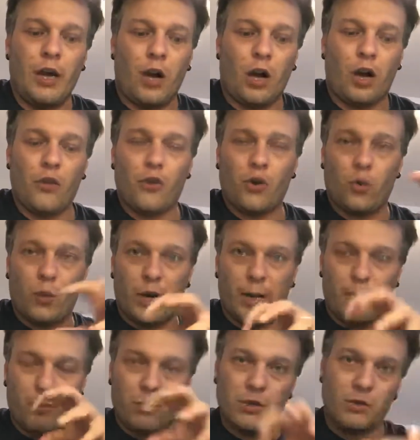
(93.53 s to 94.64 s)
although
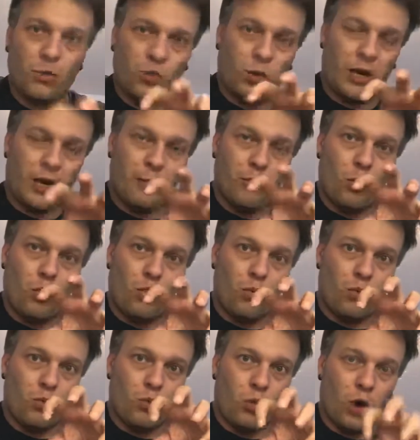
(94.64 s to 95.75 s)
when I'm
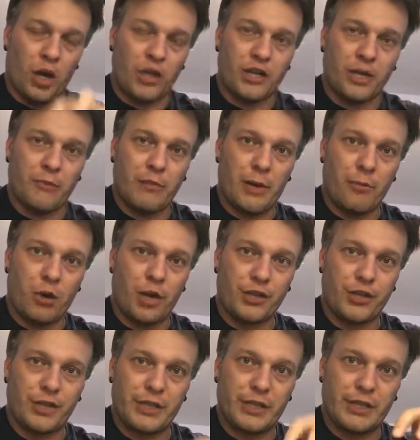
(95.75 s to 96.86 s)
washing my
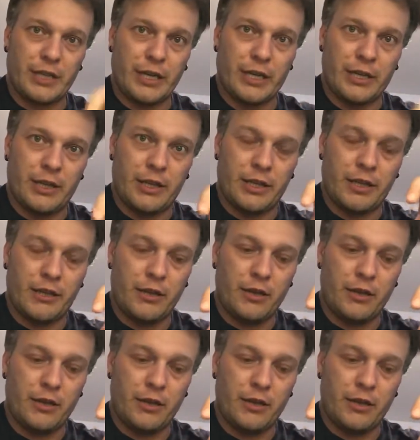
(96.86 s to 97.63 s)
brushes in